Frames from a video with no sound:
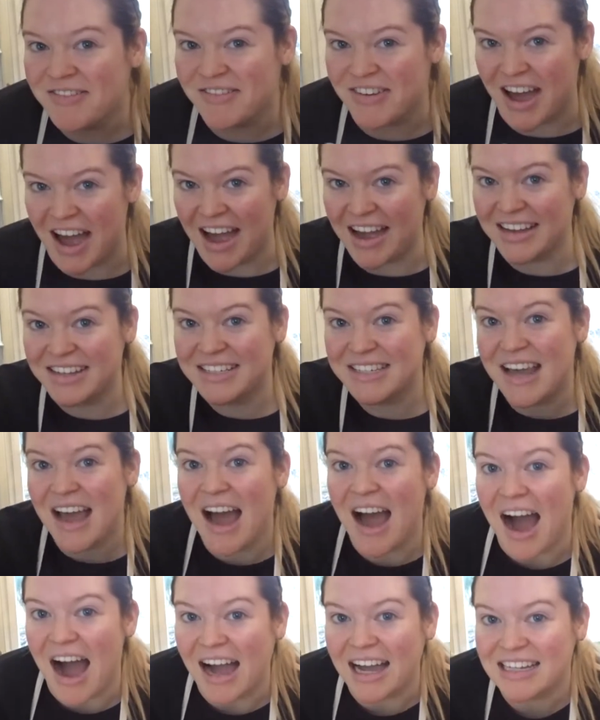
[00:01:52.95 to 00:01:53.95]
fact,
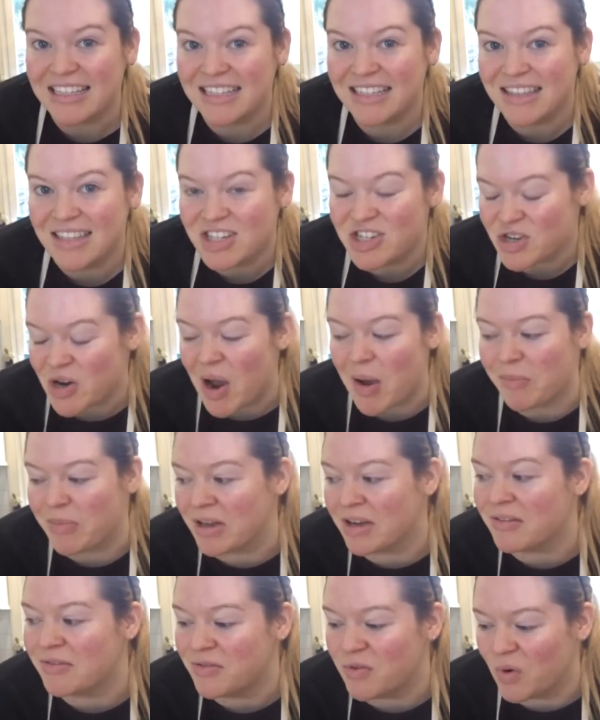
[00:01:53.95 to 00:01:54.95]
I did the
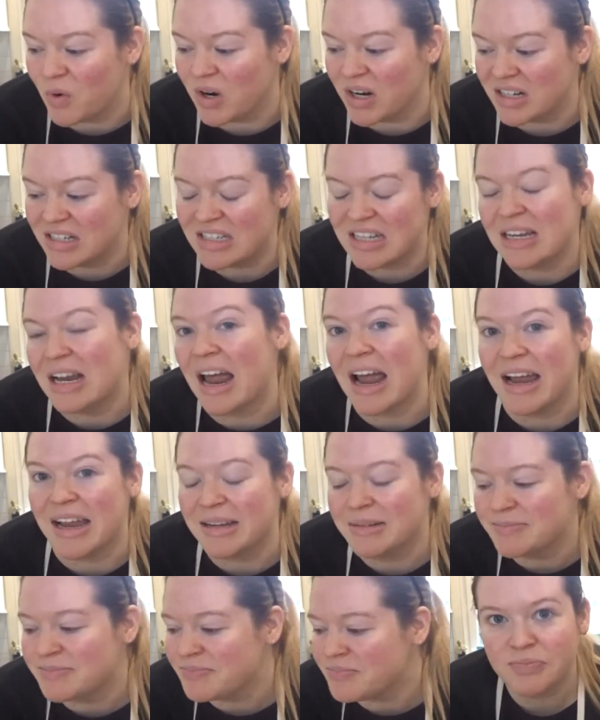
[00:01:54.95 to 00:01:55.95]
shopping for
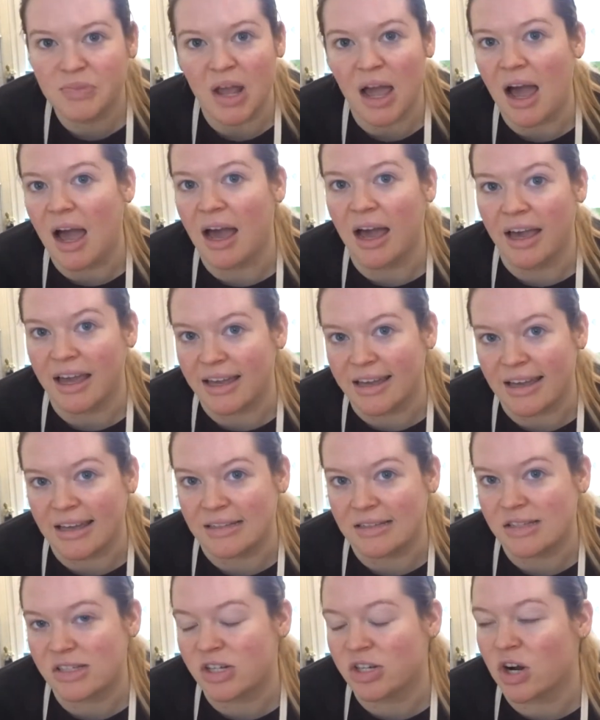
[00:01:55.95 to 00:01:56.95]
today. I
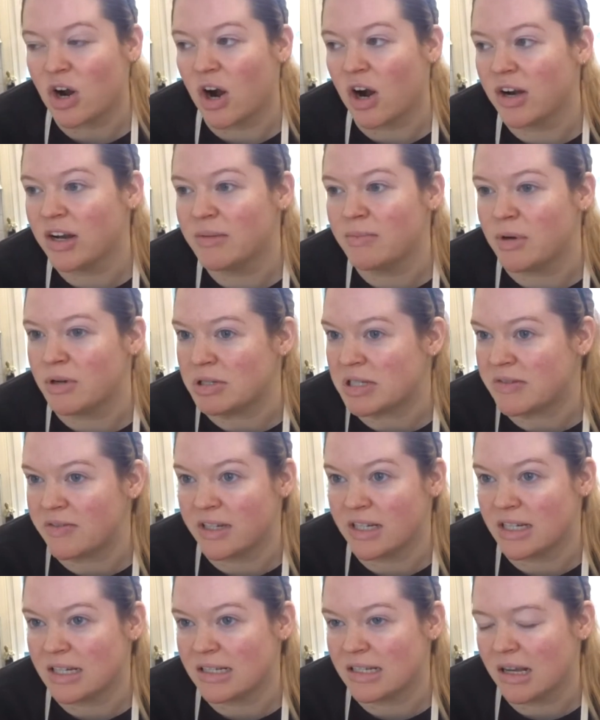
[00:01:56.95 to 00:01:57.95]
Instacarted most of
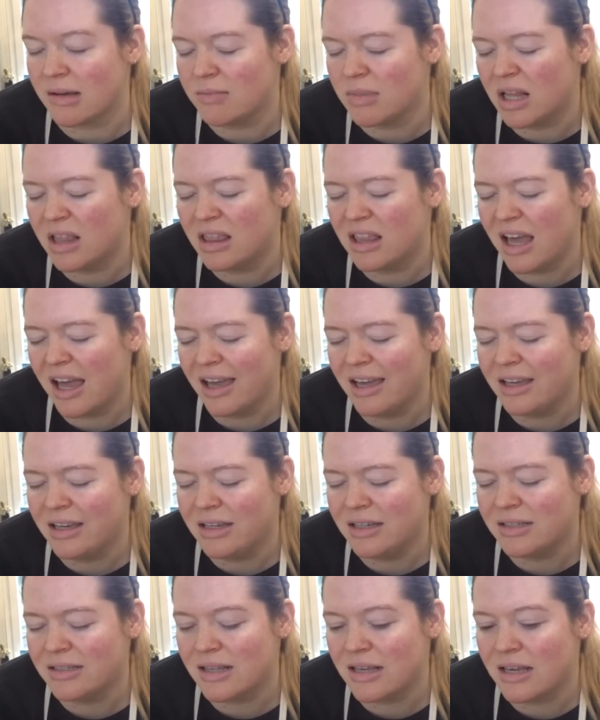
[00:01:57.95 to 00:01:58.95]
it because I'm
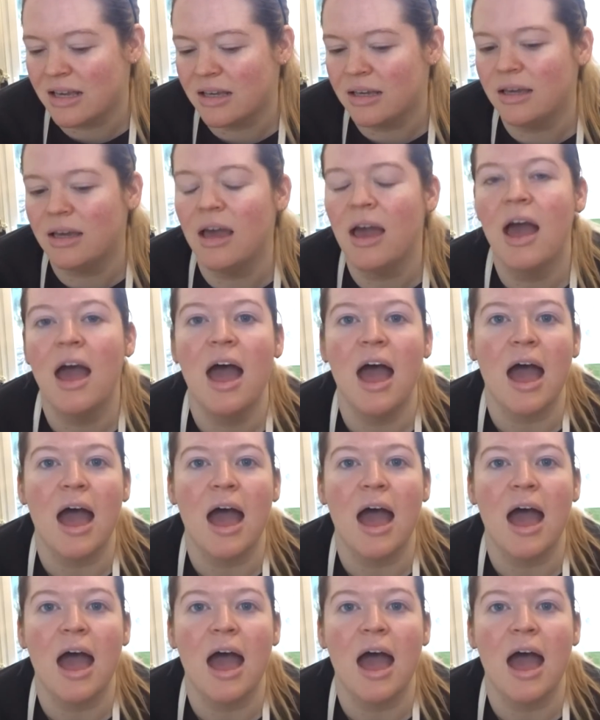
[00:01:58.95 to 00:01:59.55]
lazy.